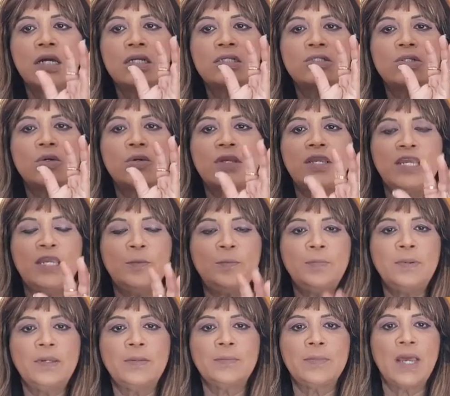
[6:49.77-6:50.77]
to keep
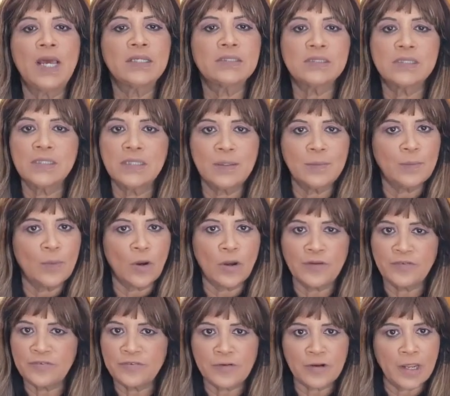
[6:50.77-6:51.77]
him as her
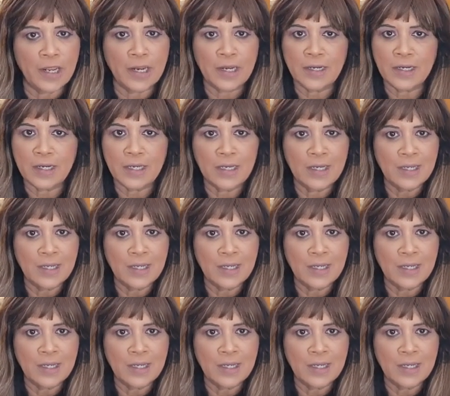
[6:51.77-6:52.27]
boyfriend.